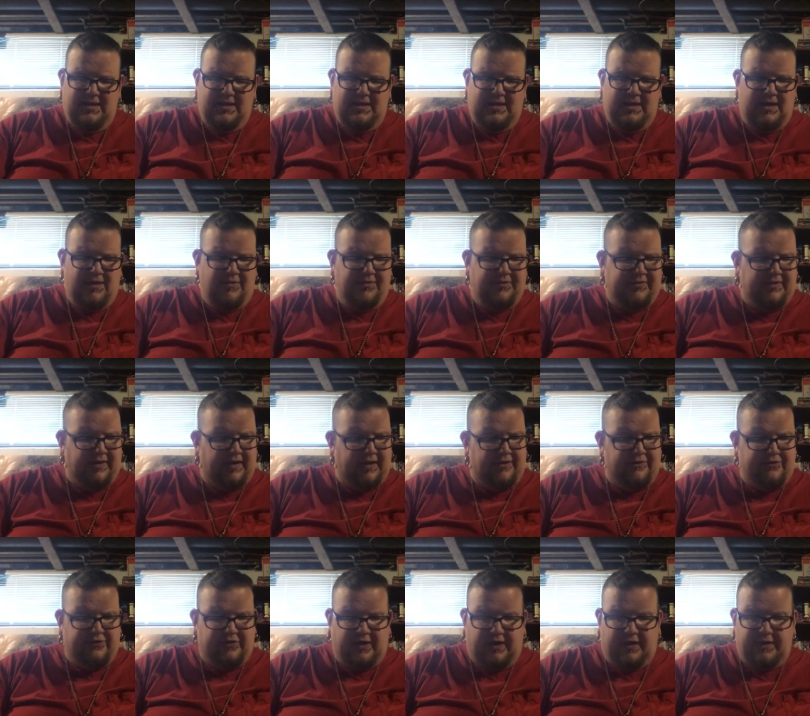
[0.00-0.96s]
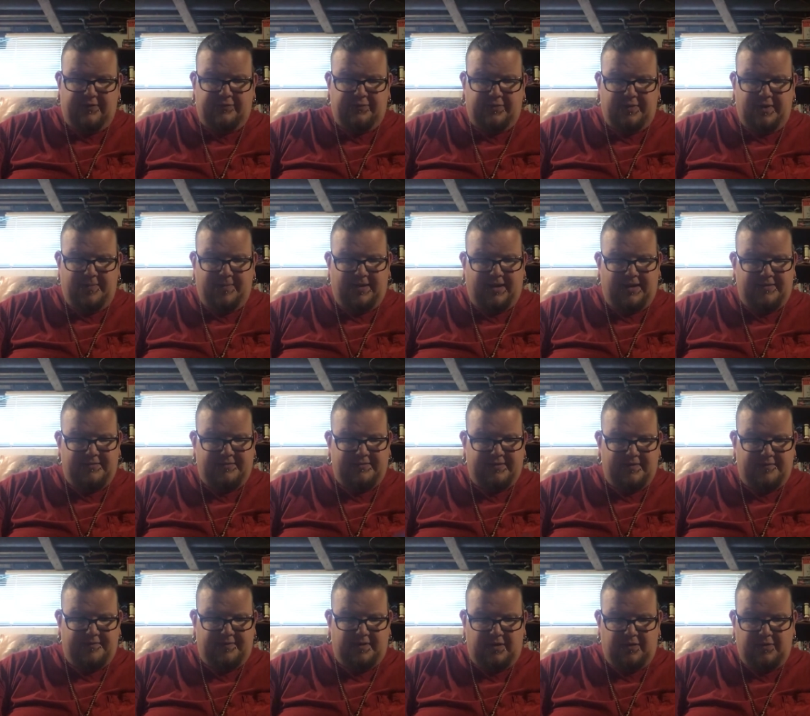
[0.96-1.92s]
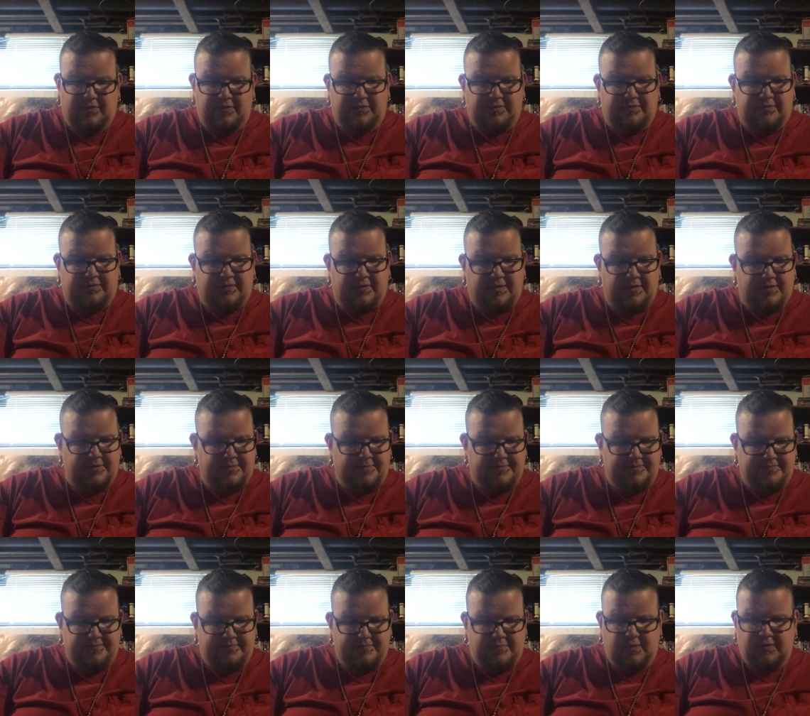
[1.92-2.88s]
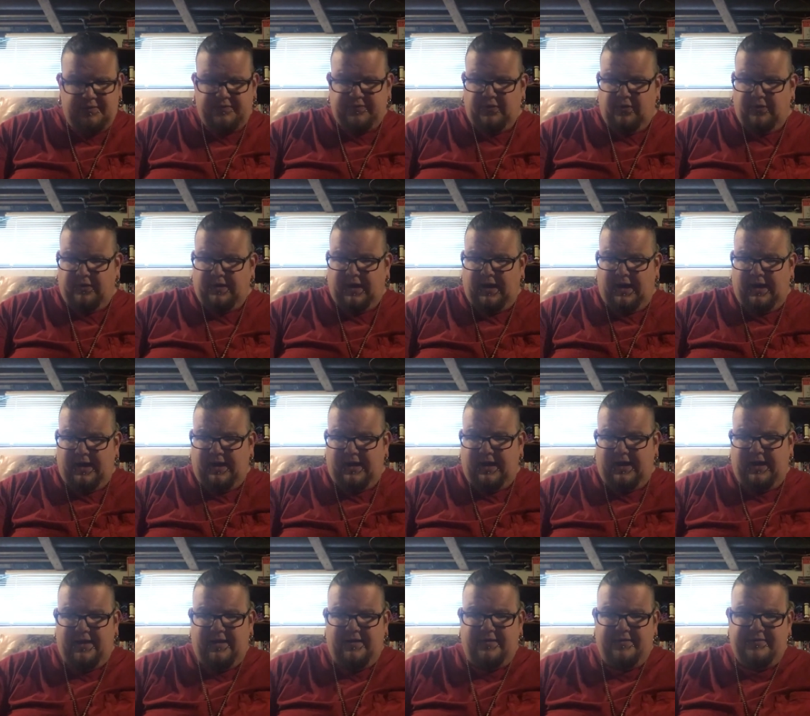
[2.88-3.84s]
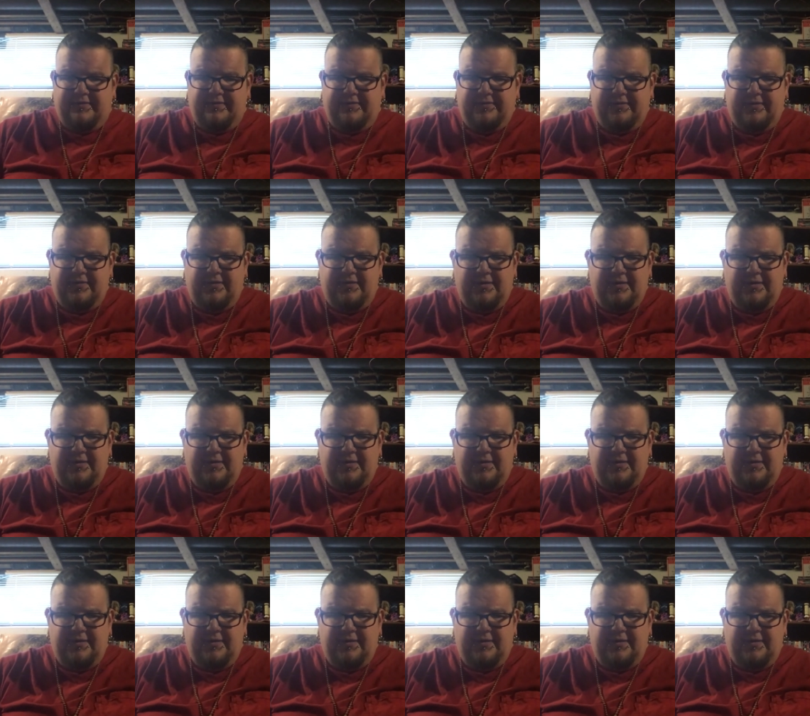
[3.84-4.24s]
You always take a chance when you buy stuff used. Looks okay, I guess.